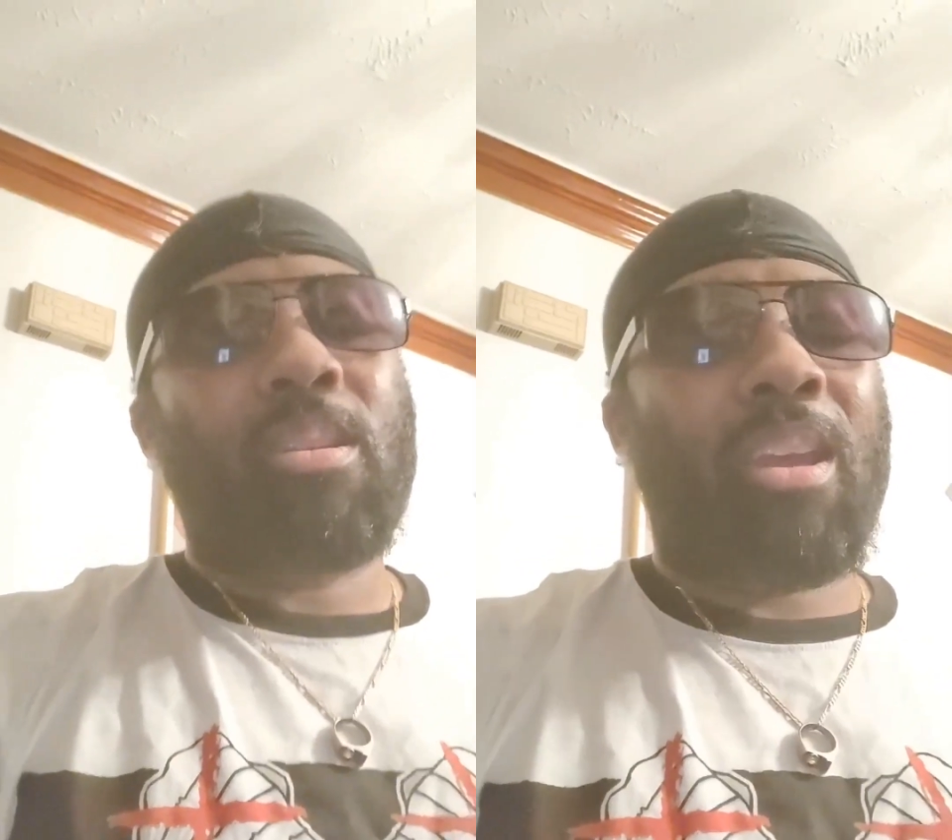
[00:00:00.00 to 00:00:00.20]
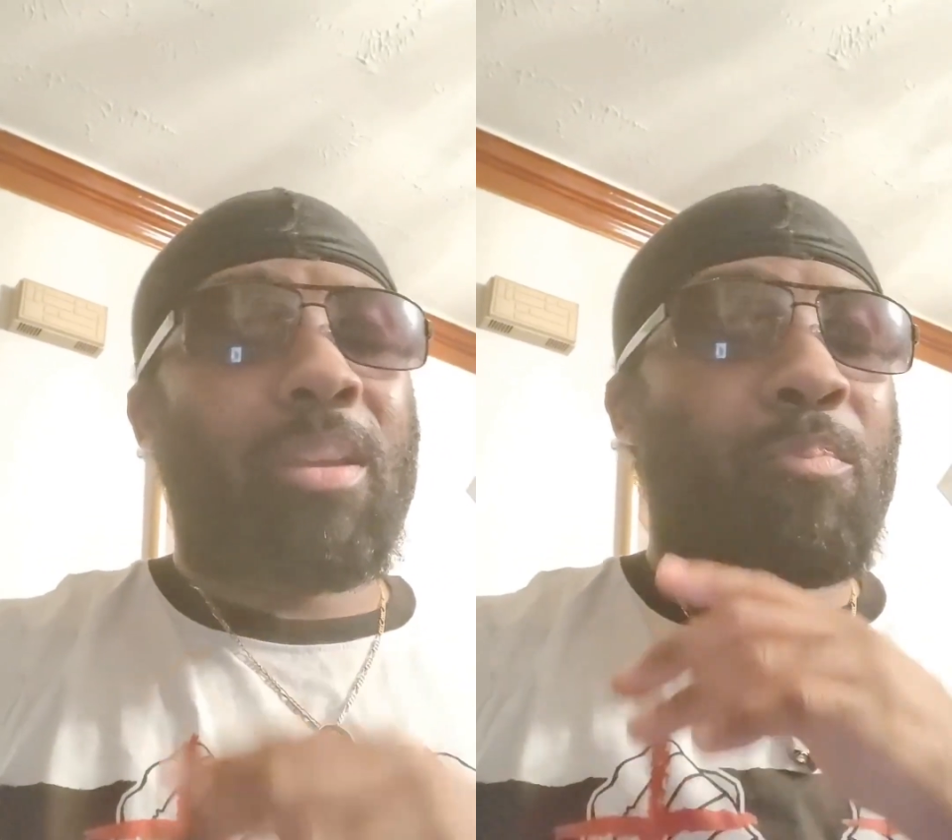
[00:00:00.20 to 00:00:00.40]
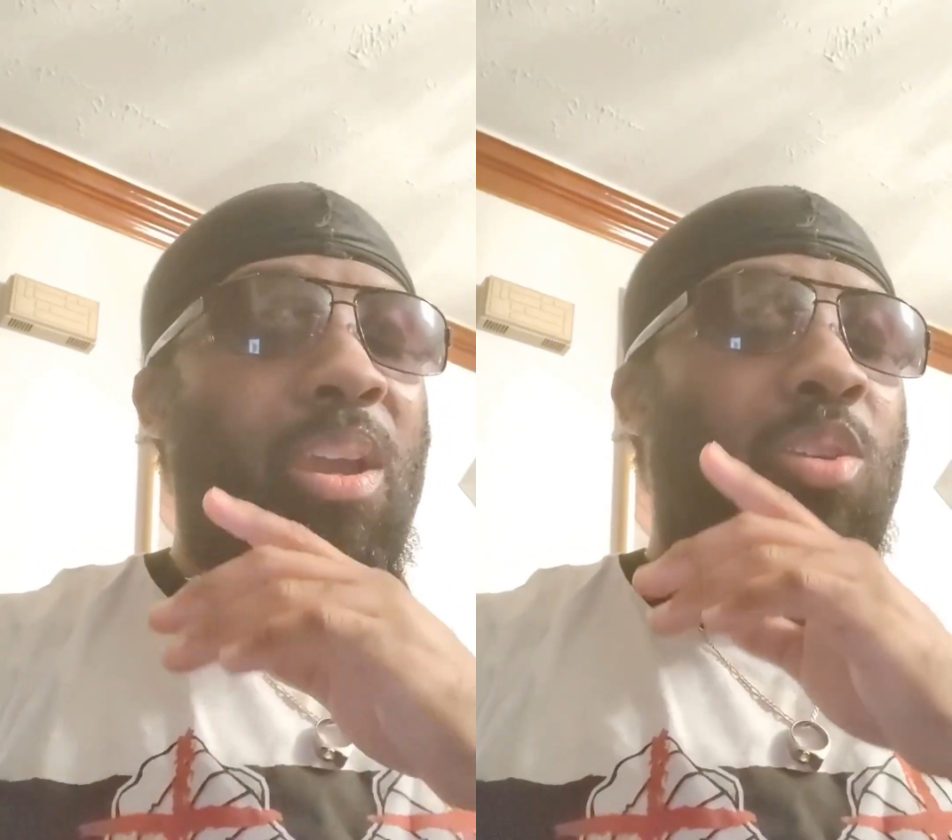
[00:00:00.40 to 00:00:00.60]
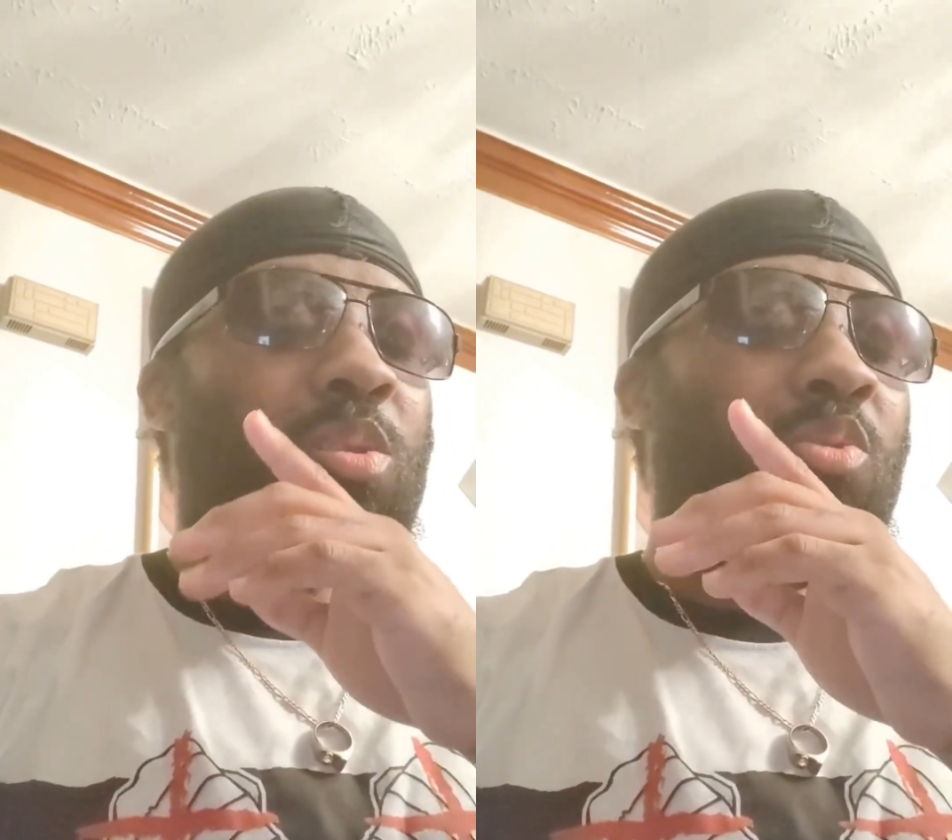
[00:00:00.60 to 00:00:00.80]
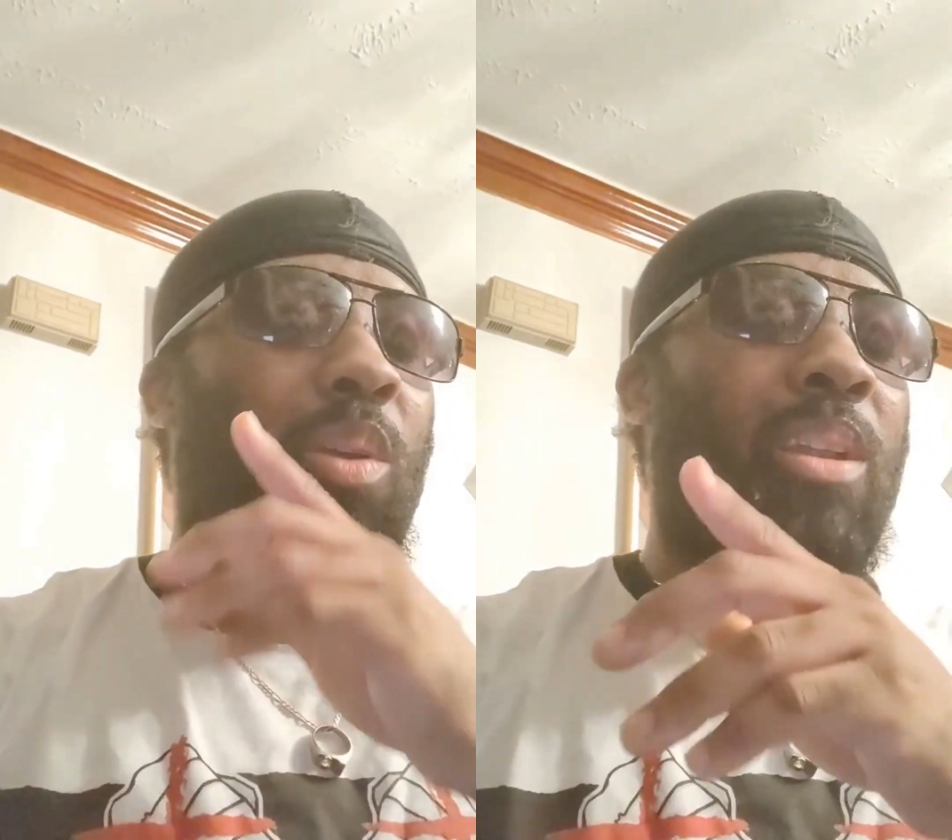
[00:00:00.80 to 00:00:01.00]
And make sure
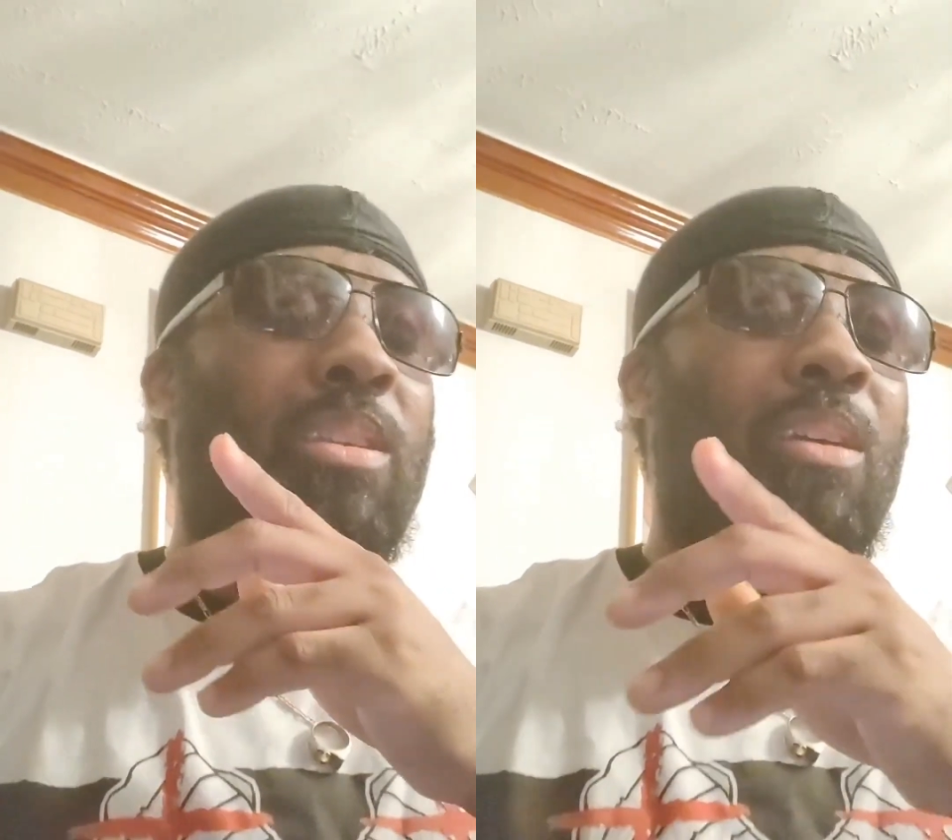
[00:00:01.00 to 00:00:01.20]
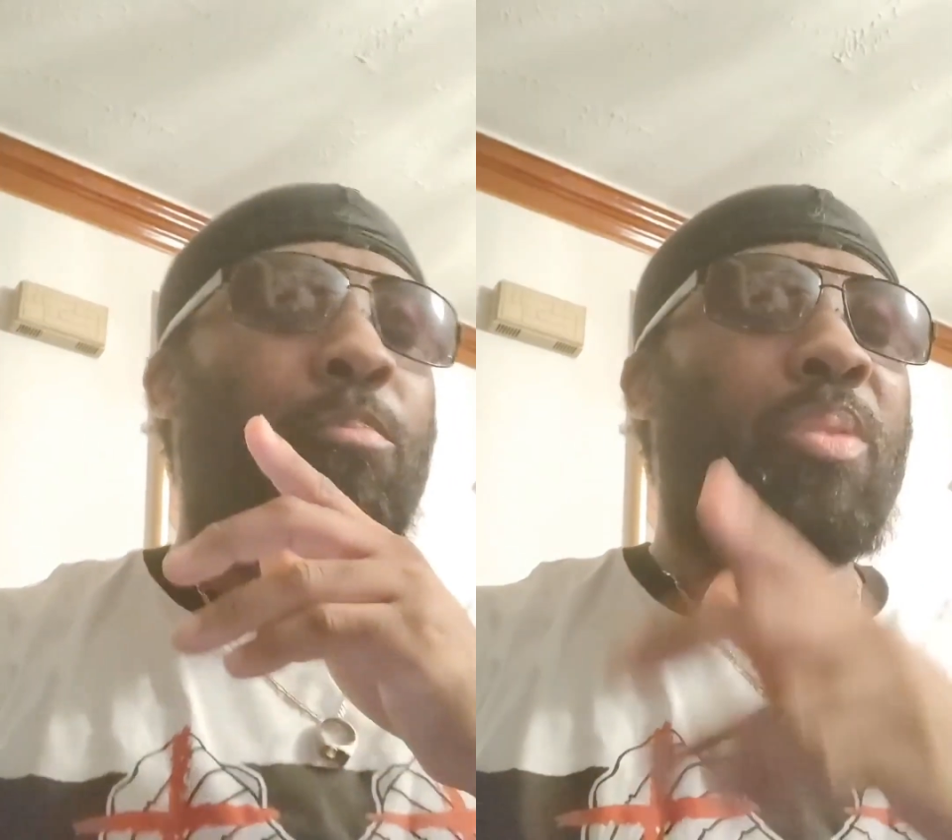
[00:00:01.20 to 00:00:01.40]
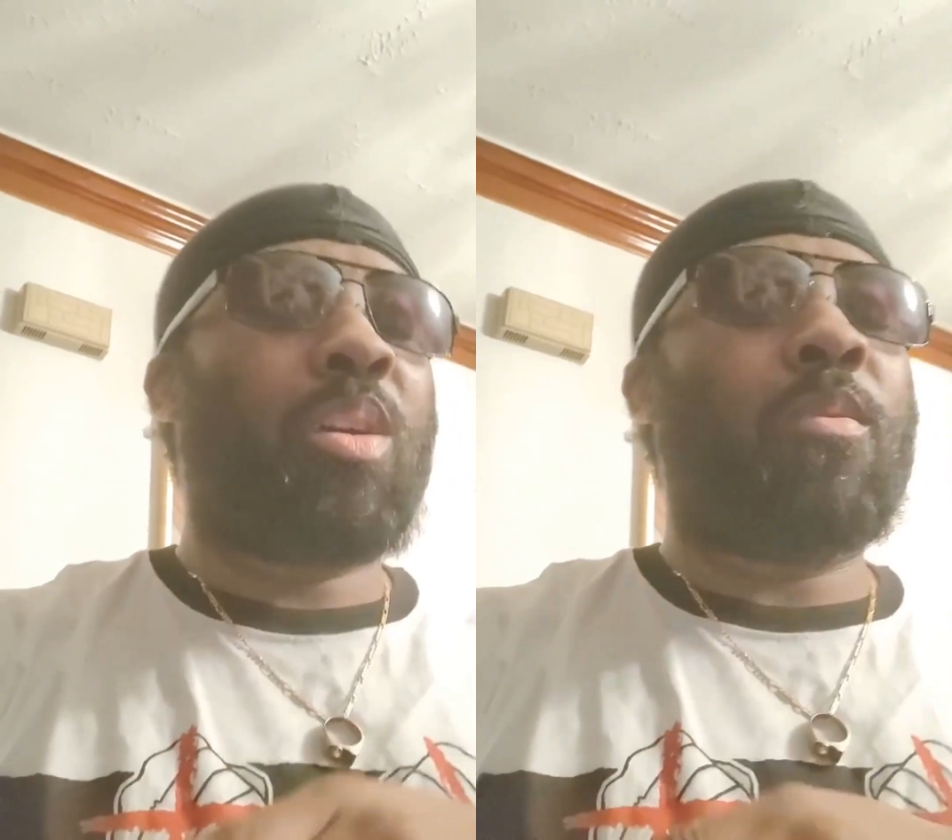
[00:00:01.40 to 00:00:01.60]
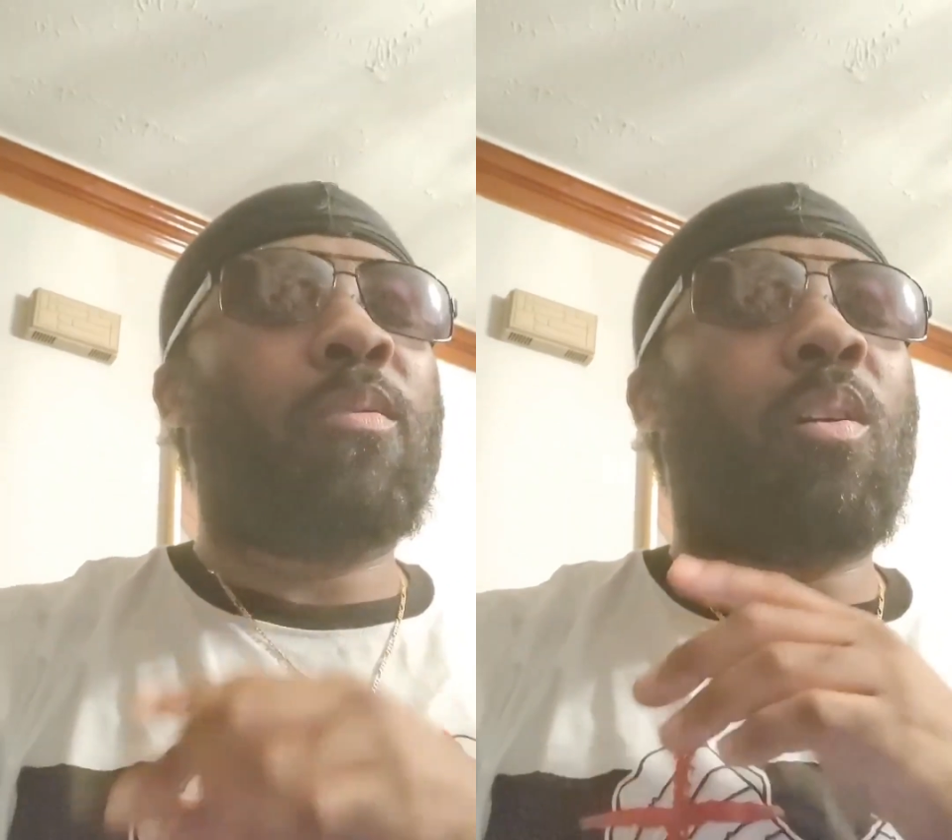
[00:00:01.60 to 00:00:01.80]
you hit that bell for